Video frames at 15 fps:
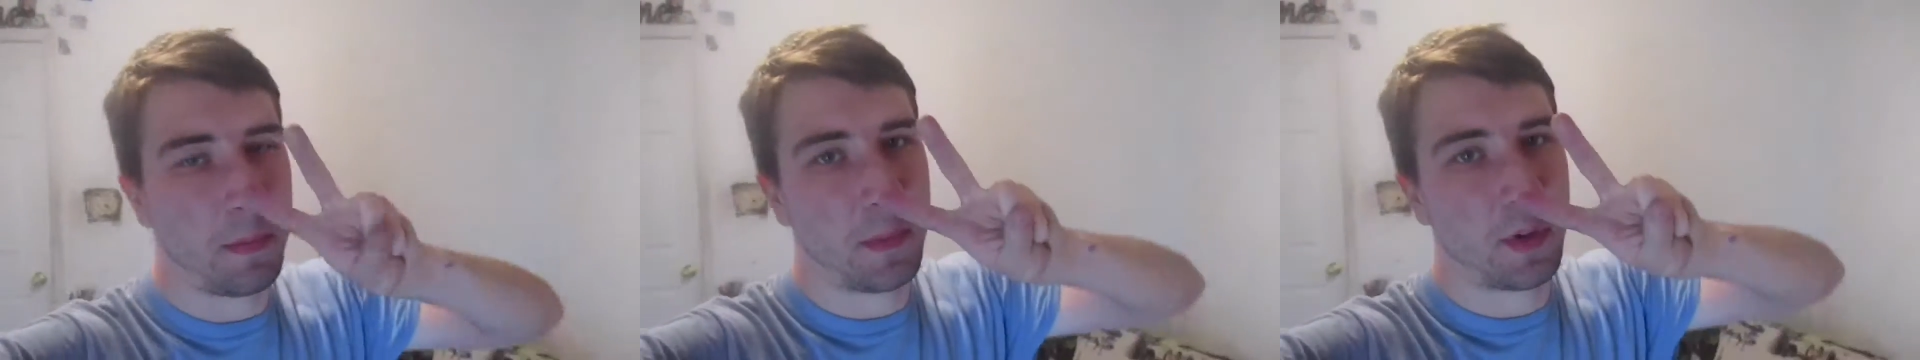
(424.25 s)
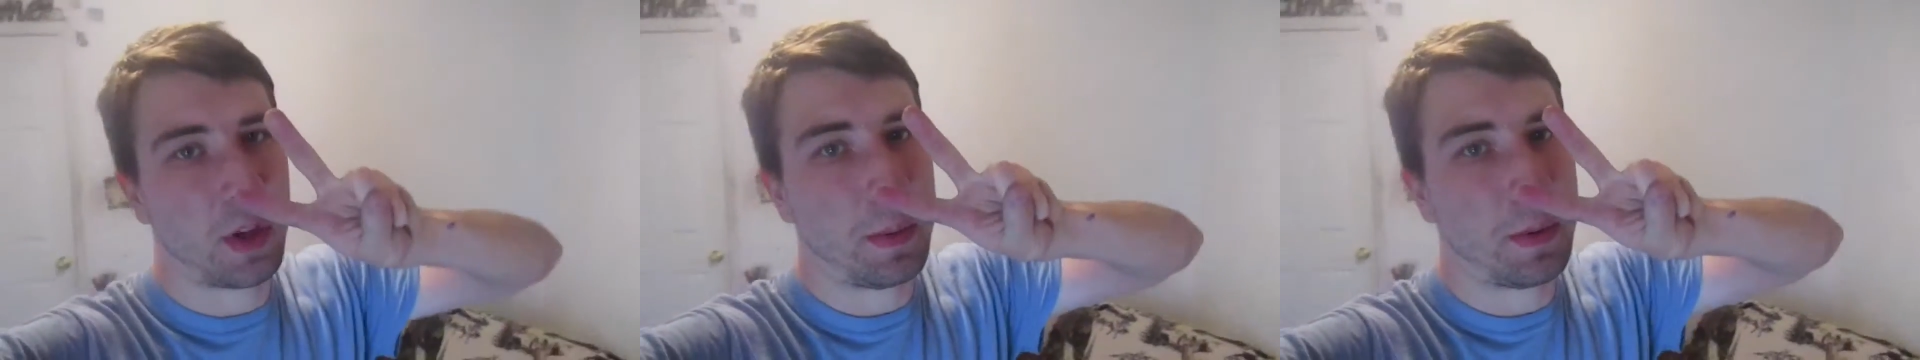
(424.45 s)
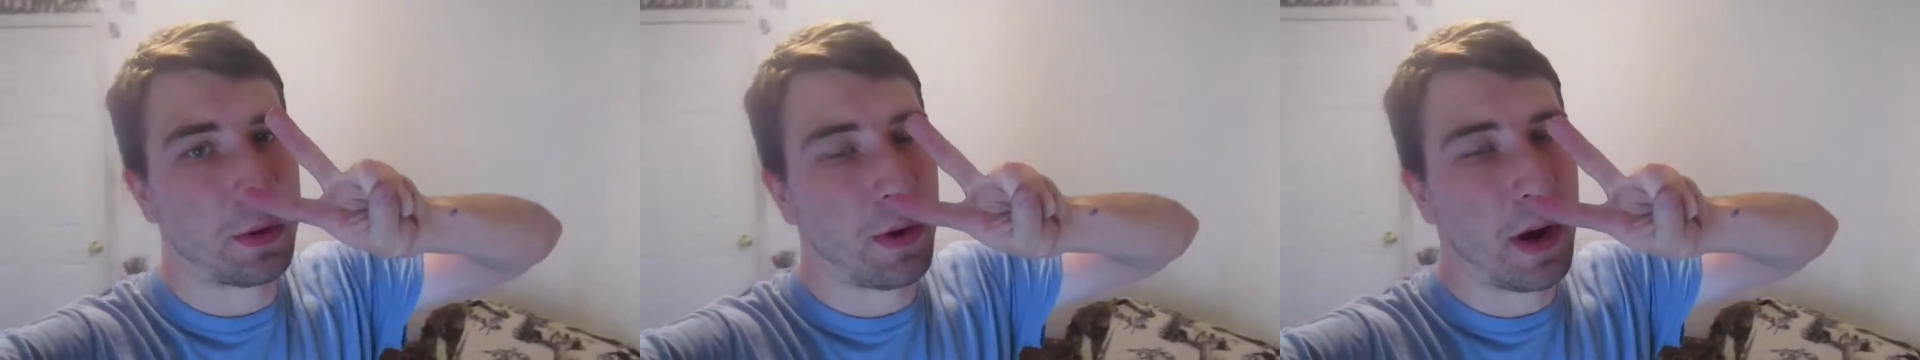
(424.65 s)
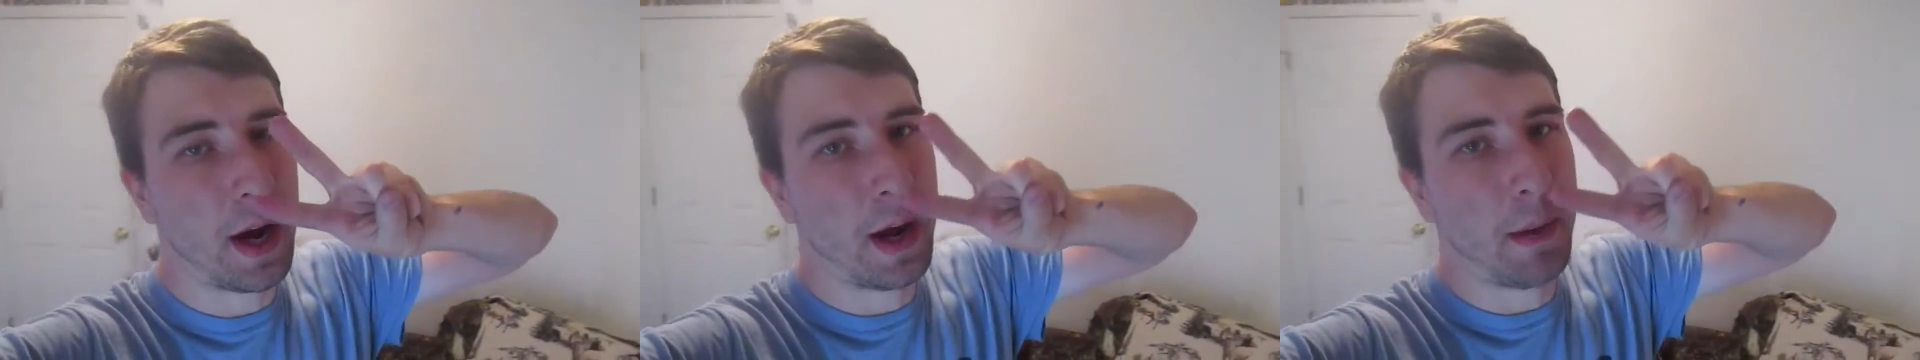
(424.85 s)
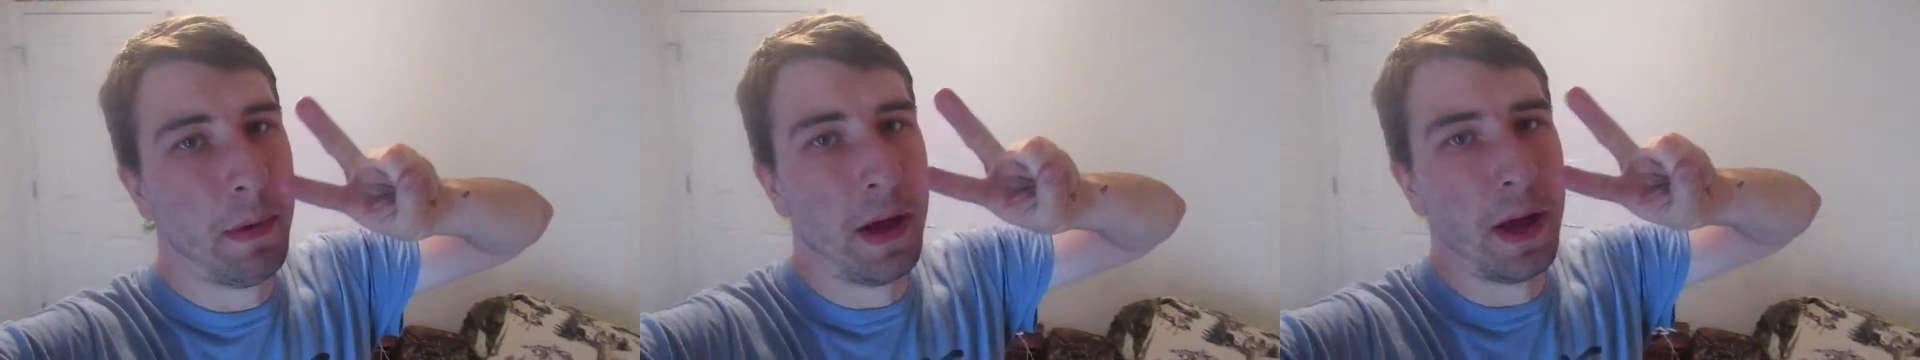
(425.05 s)

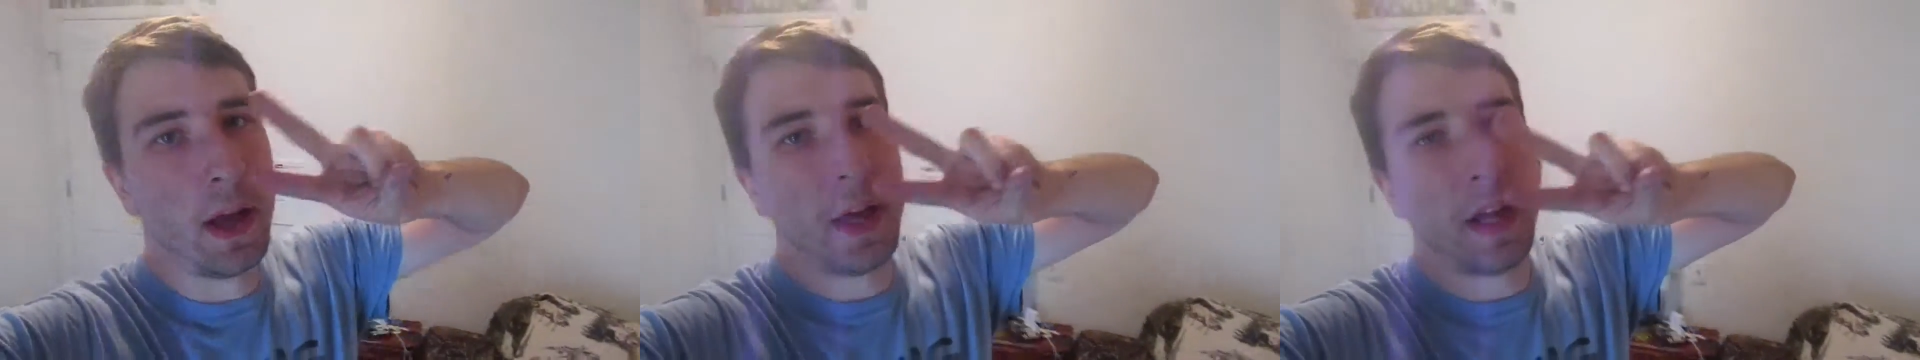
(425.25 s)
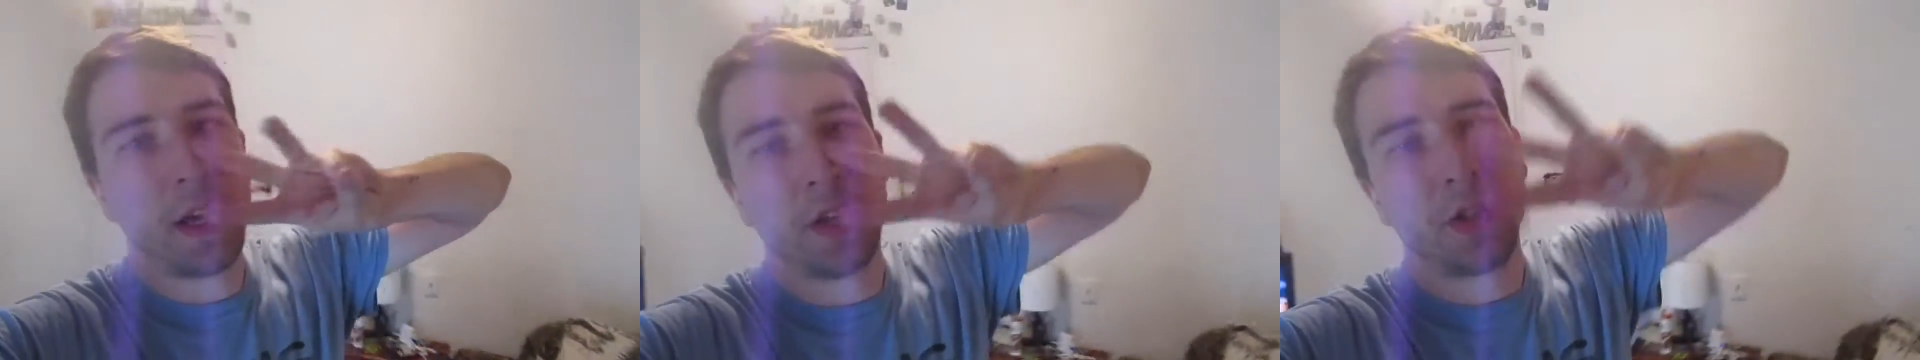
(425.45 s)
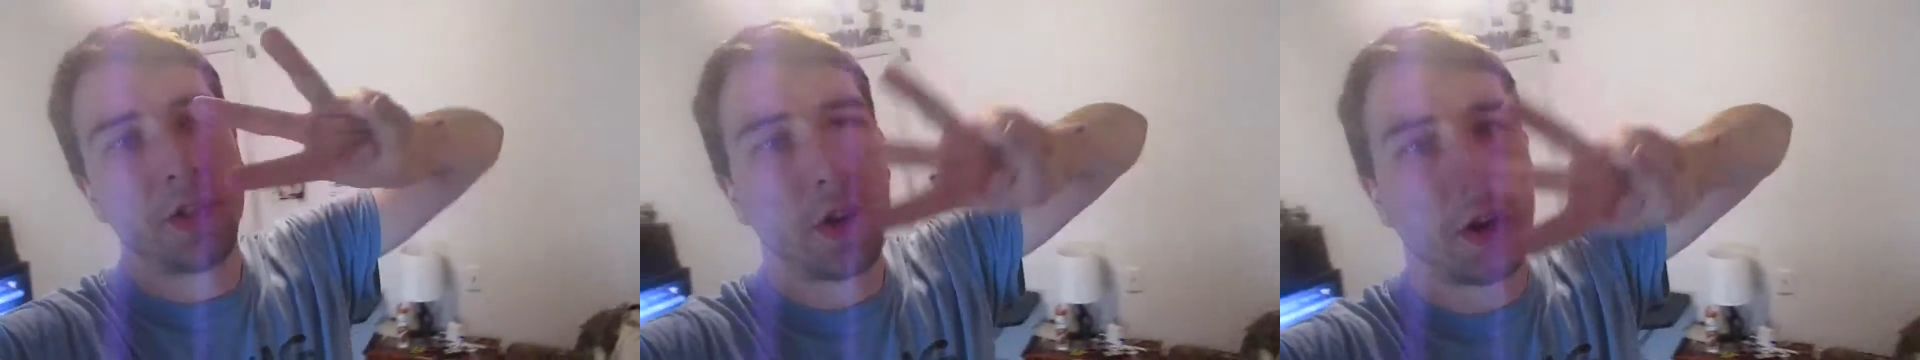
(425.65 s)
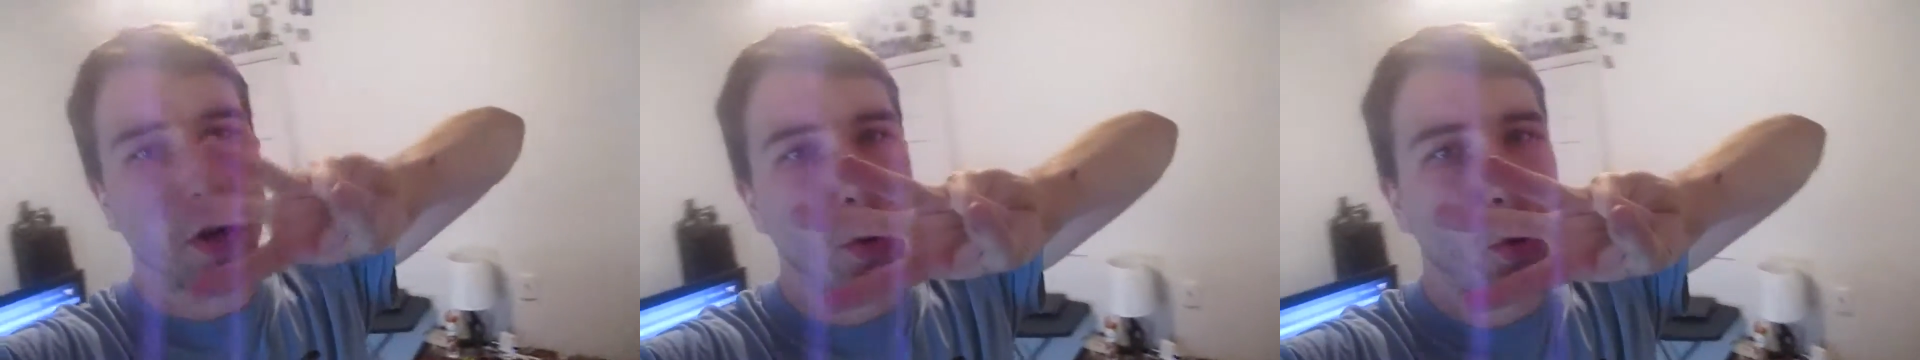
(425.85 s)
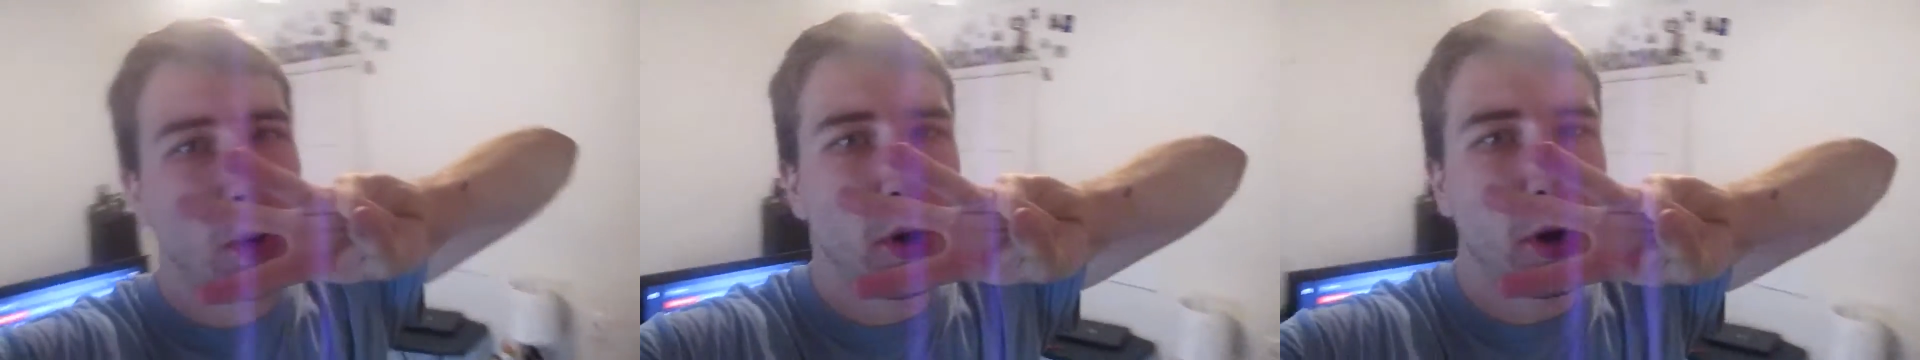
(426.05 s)
subscribe, turn on the